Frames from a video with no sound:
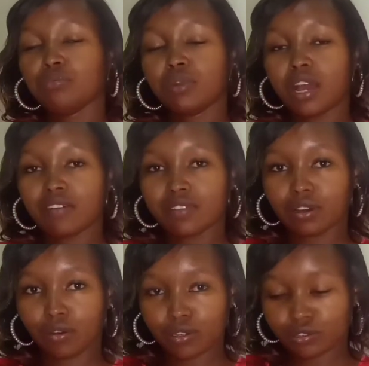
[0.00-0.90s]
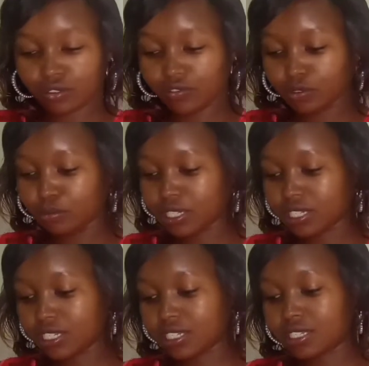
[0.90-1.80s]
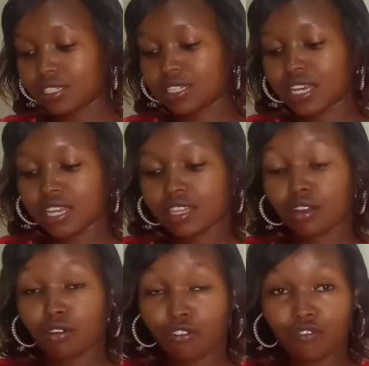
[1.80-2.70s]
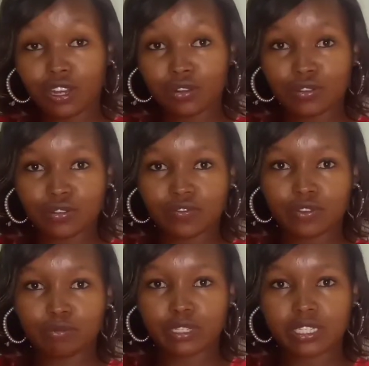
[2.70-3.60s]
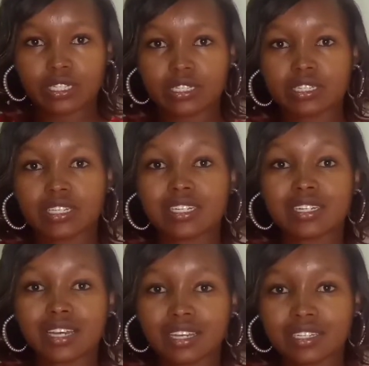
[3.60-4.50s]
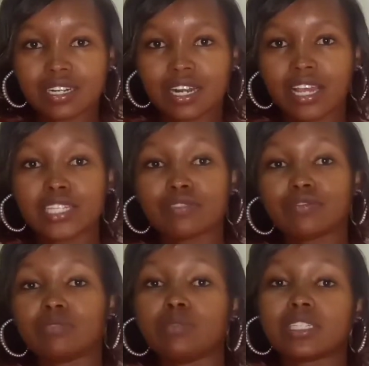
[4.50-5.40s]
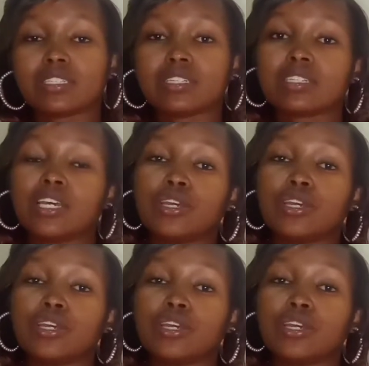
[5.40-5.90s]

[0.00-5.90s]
will have the cost of your businesses, the core values of your business, the target clients of your business,